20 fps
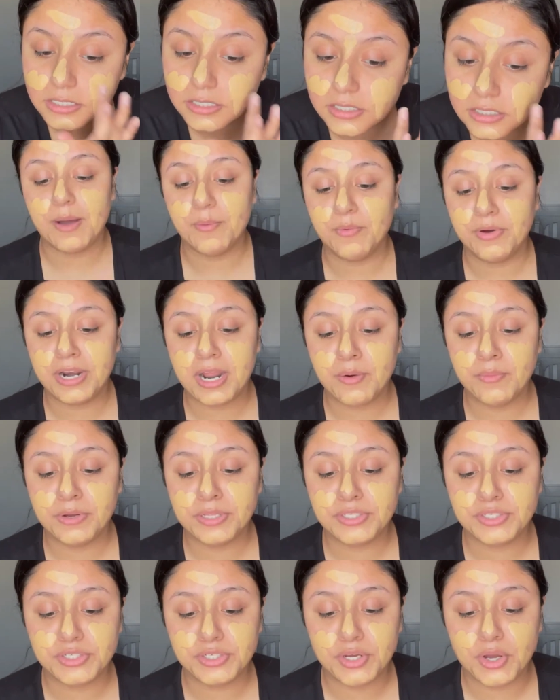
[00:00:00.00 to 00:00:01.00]
So when I
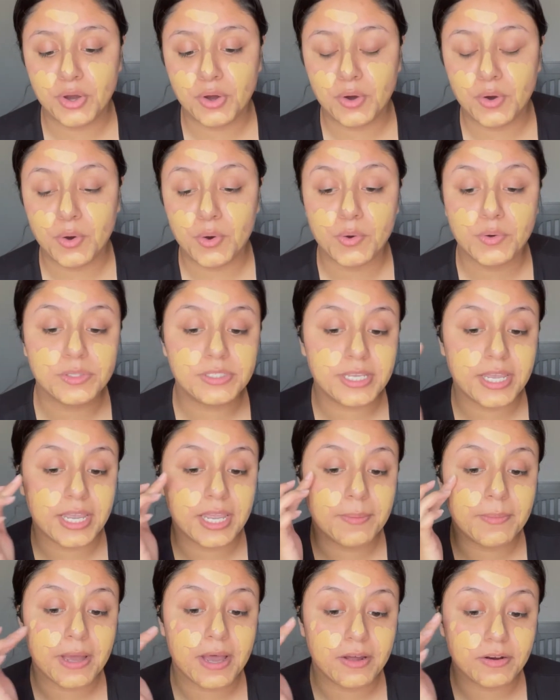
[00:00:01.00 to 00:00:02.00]
went to go take
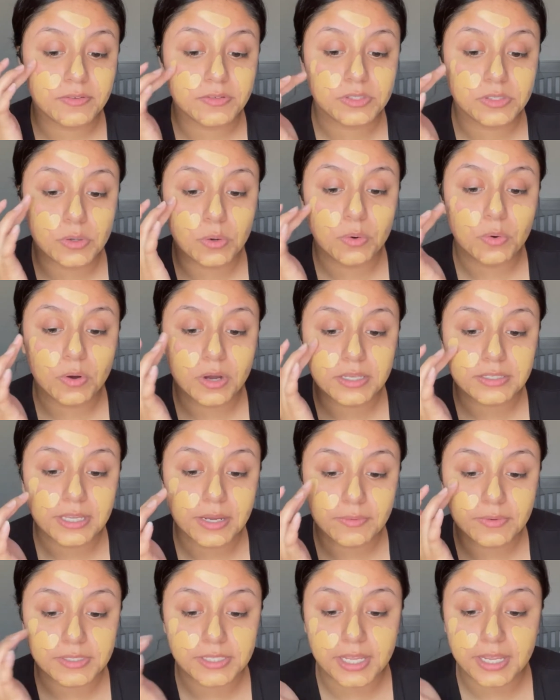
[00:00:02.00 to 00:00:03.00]
him out of school, because I
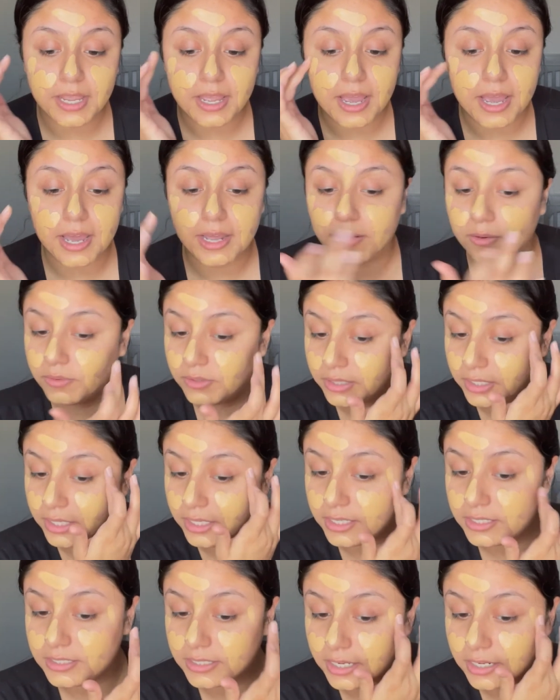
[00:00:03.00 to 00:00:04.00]
was like, I don't think
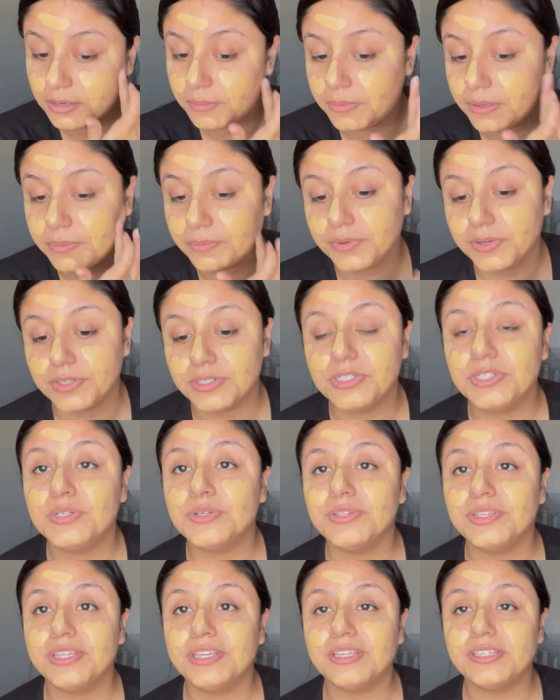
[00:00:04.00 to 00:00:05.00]
he's gonna be able to
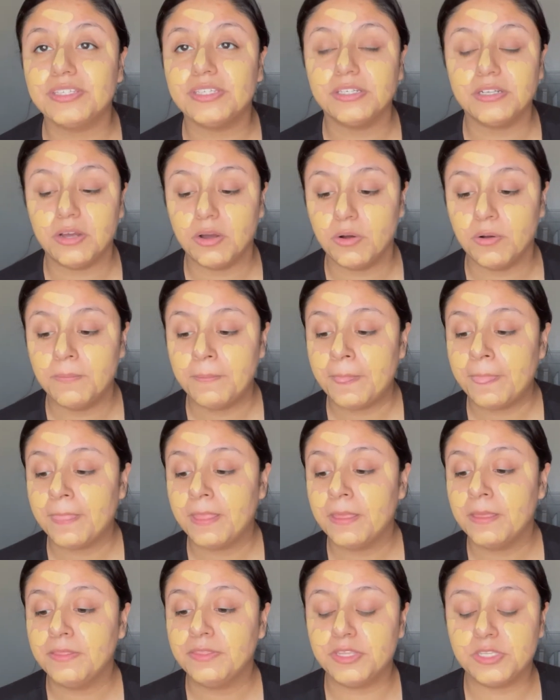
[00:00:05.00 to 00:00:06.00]
do this, you know,
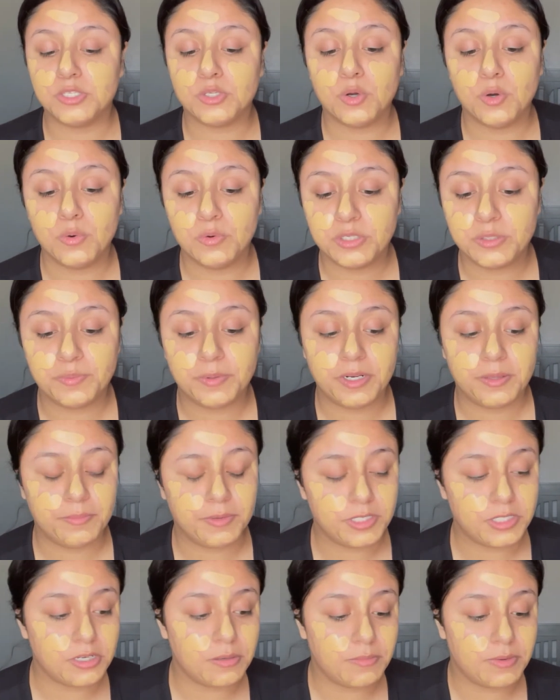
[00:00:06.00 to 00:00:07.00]
the school was pretty
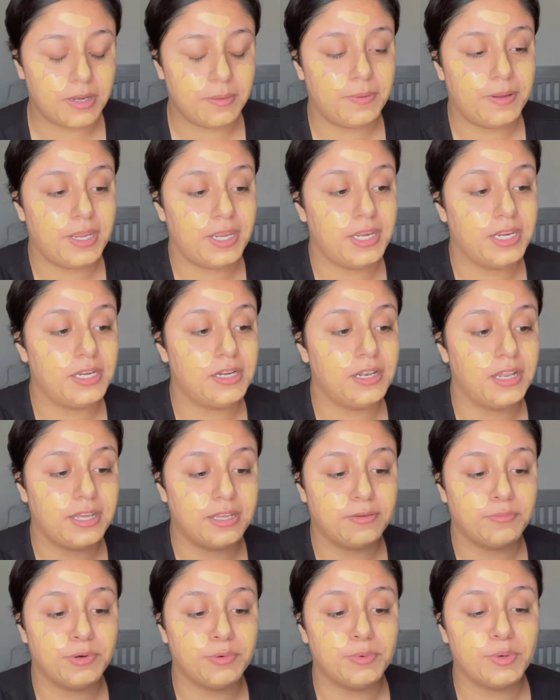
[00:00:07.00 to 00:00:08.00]
much on my page.
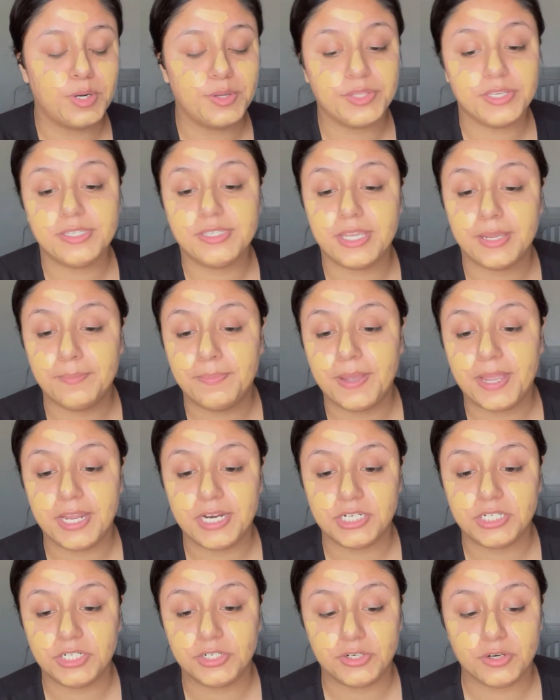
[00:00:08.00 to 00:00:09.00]
Like we were on the same
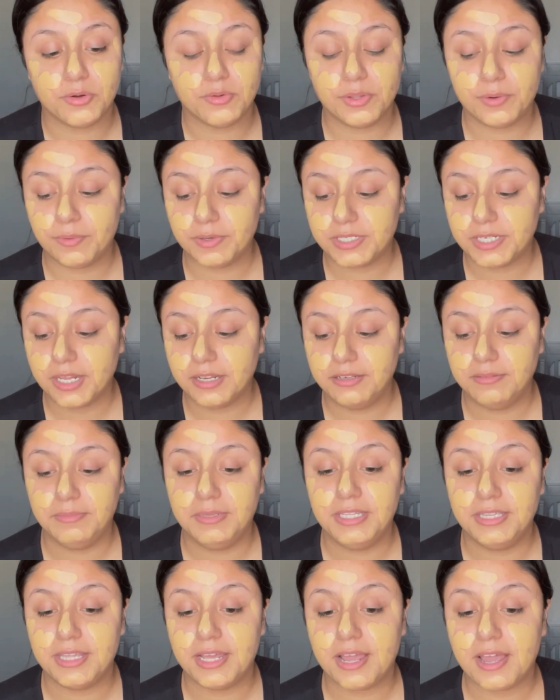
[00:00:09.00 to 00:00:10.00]
page, you know, they were telling
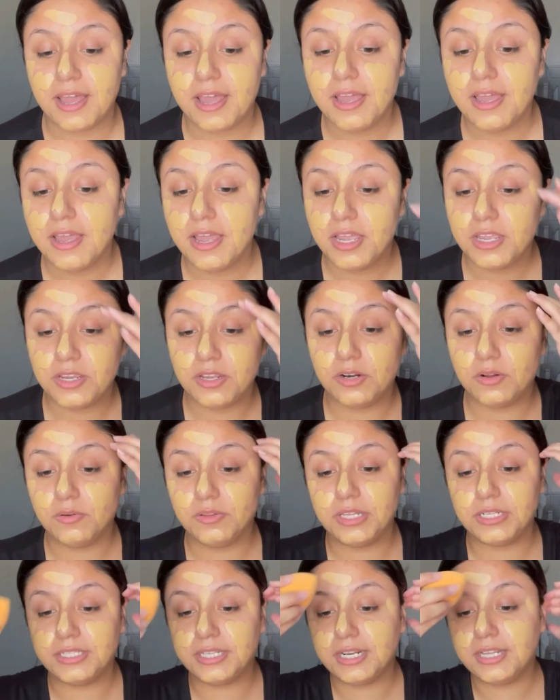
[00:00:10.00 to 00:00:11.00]
me that, you know,
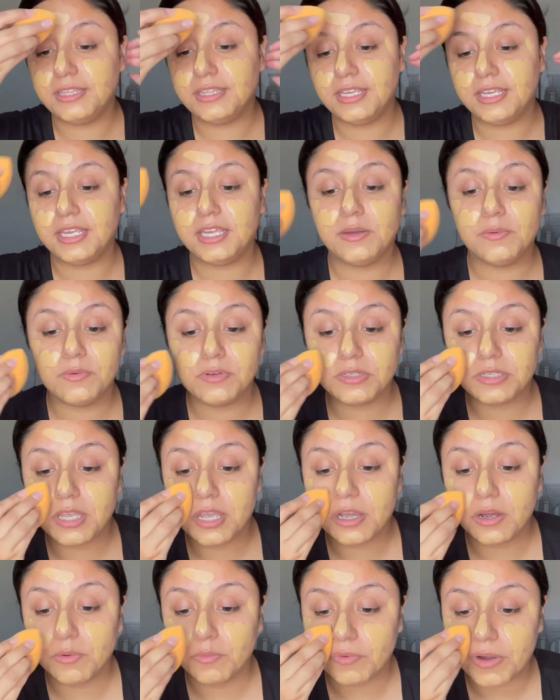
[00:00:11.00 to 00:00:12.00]
they didn't think he was
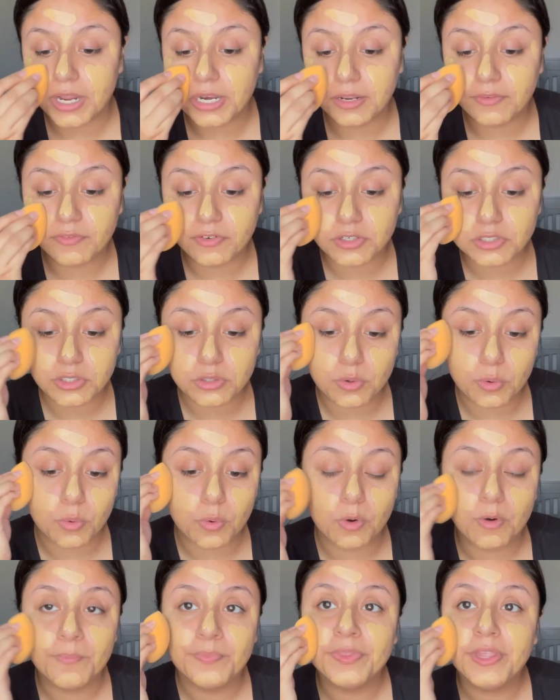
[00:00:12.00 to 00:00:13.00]
ready for
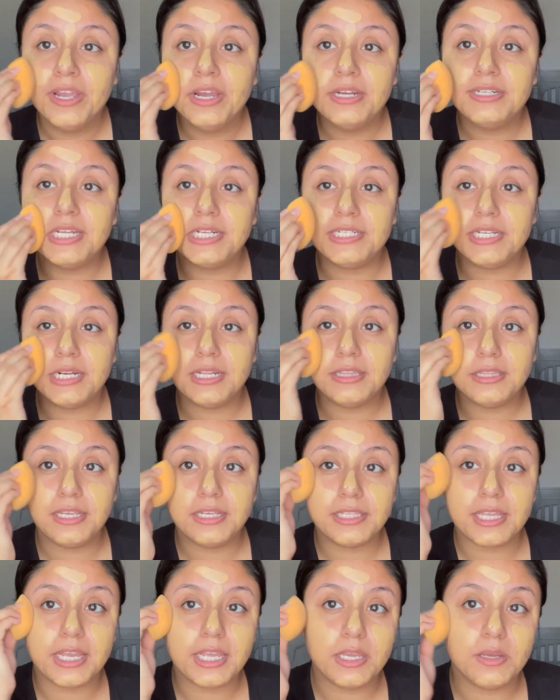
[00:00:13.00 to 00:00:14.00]
school. They didn't
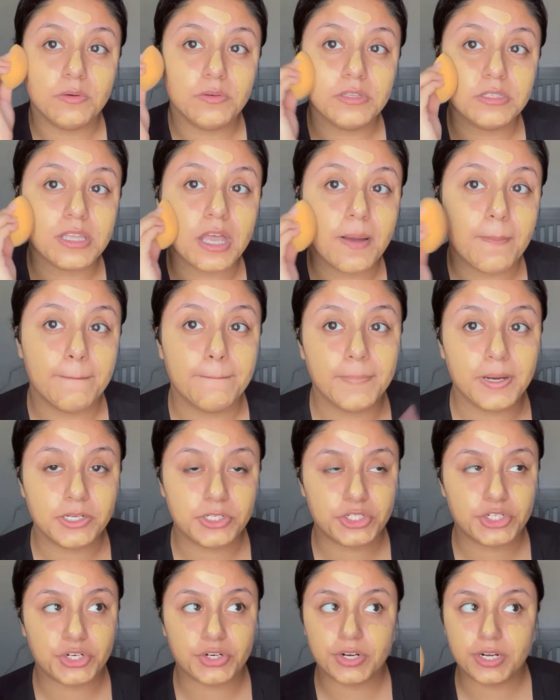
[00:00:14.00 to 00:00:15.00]
think that he was
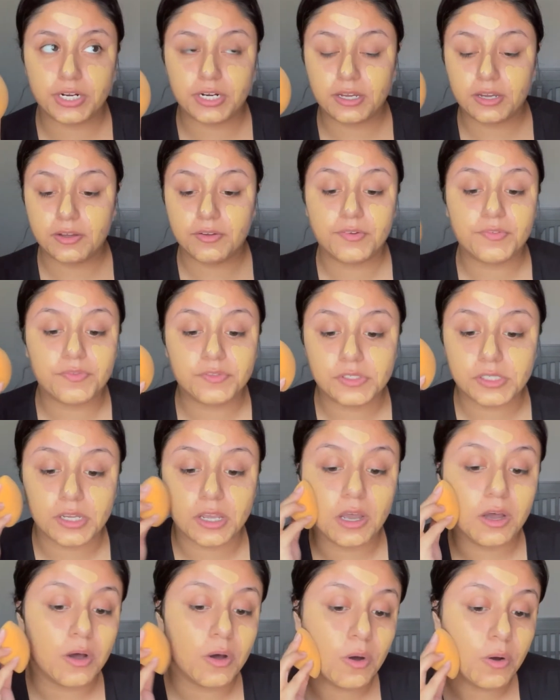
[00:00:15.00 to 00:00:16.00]
mature enough to
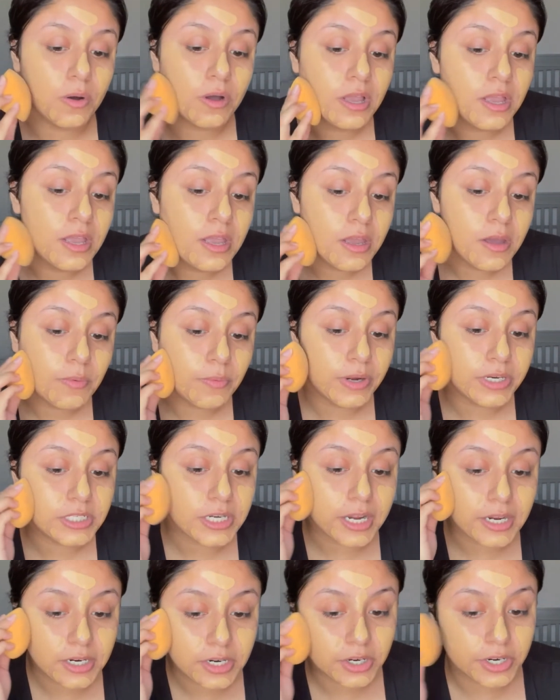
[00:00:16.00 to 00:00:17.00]
go, which
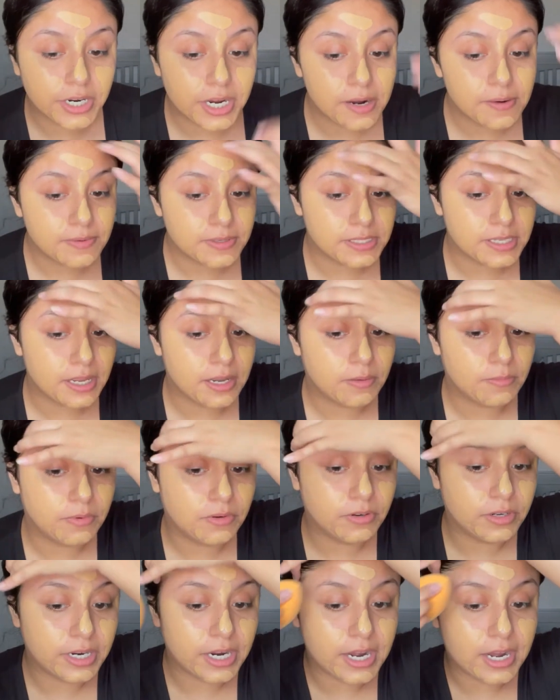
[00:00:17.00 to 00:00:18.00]
I agree. I was like,
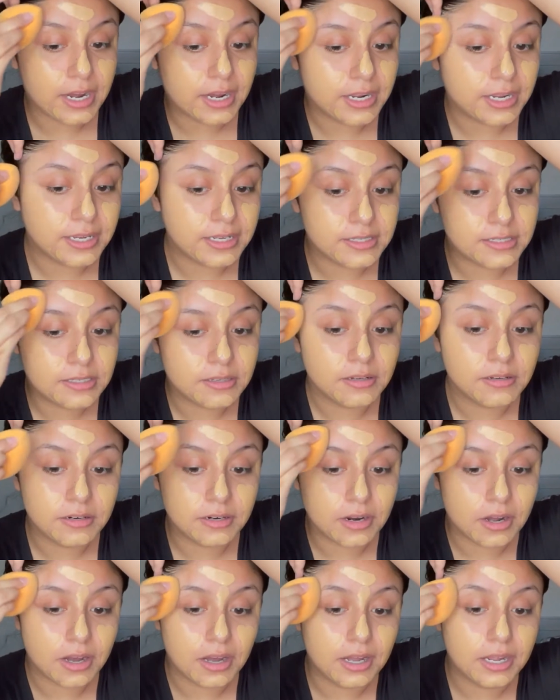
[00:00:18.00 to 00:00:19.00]
well, yeah, he's
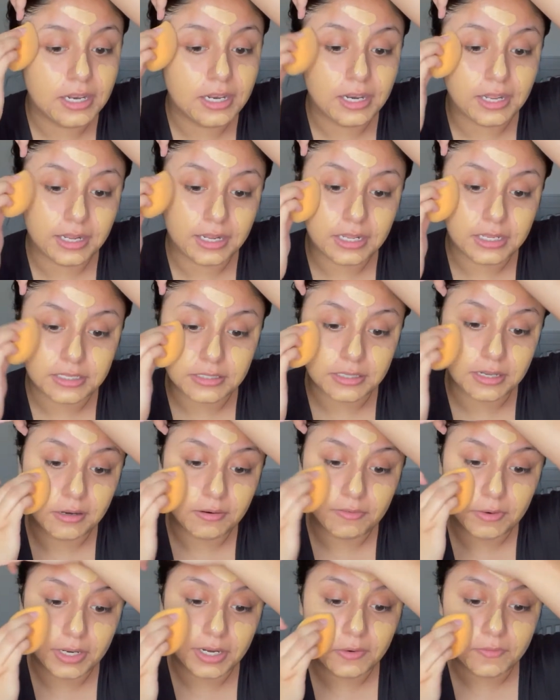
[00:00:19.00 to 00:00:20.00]
not, like he's not
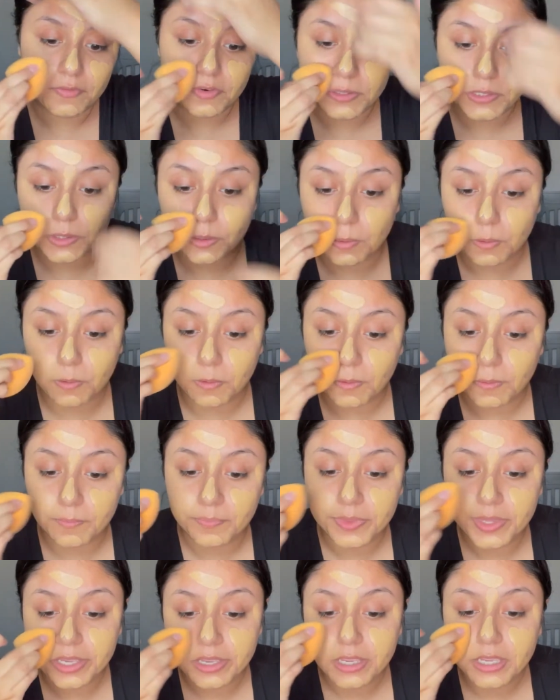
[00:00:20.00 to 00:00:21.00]
ready for school.
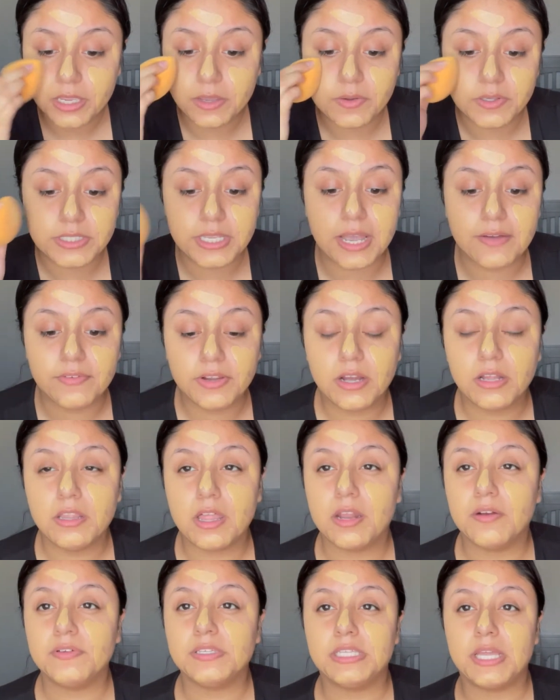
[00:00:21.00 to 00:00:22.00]
He was having a
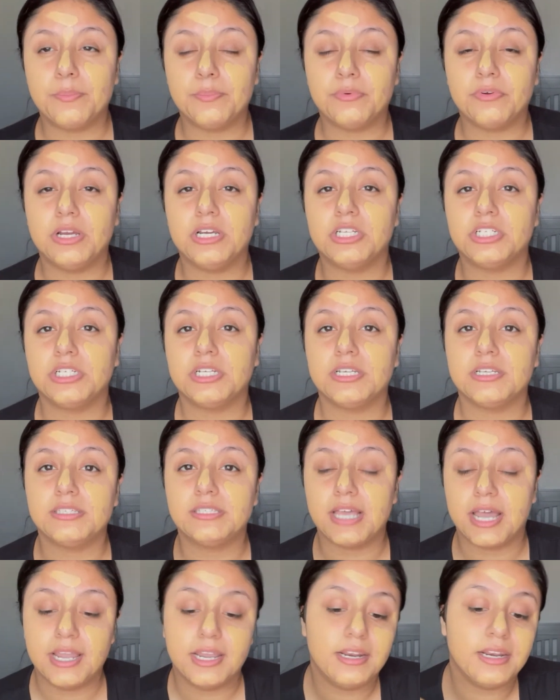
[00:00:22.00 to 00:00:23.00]
lot of separation
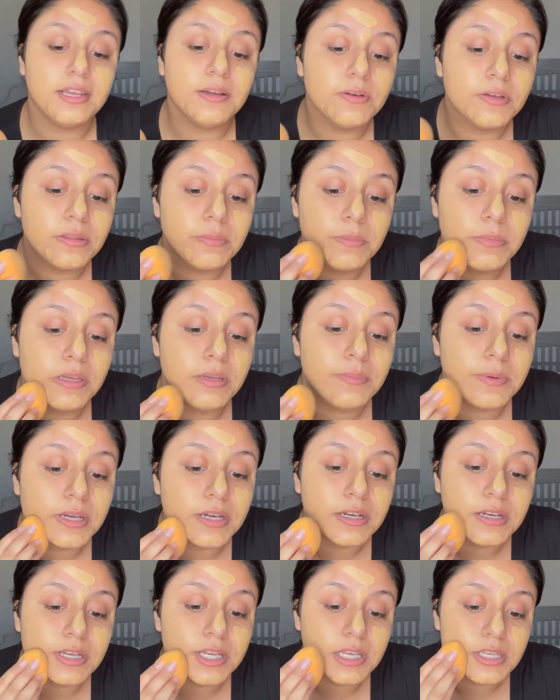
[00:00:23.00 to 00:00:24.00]
anxiety with me
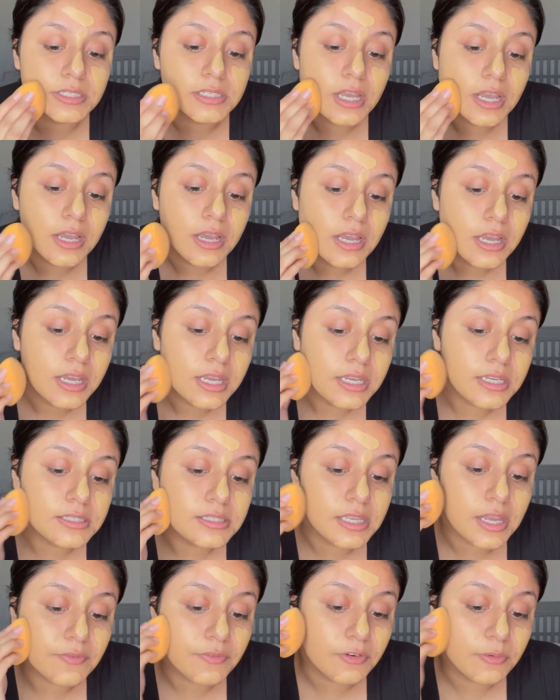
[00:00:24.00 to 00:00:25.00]
because he's
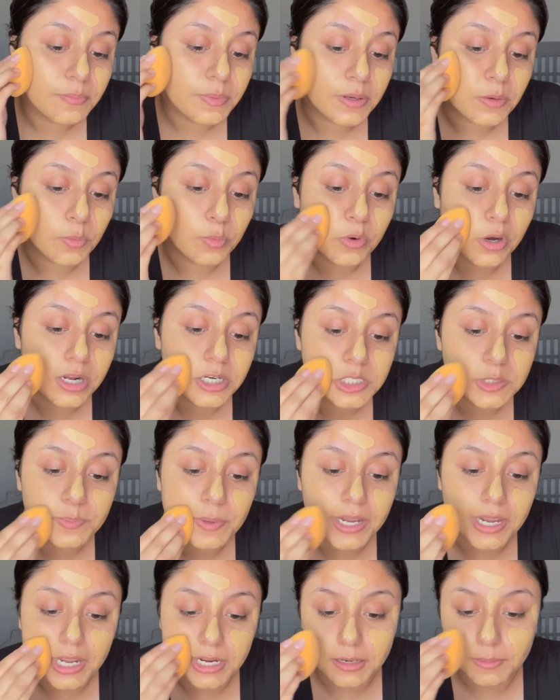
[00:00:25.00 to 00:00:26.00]
never been watched
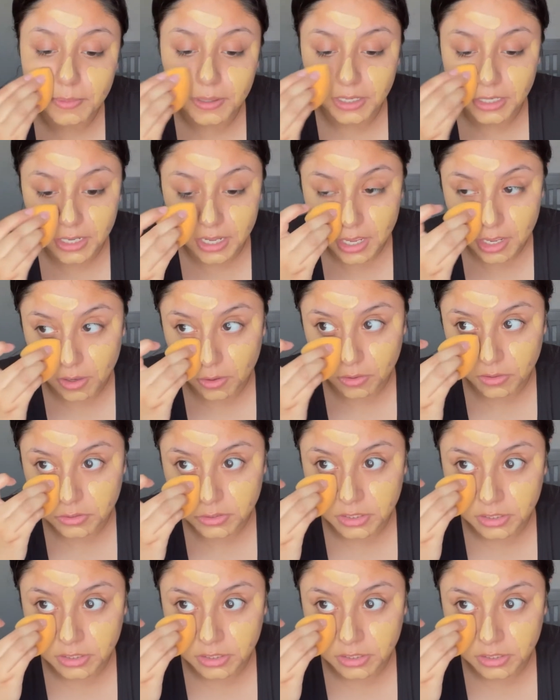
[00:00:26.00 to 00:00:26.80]
by anybody else.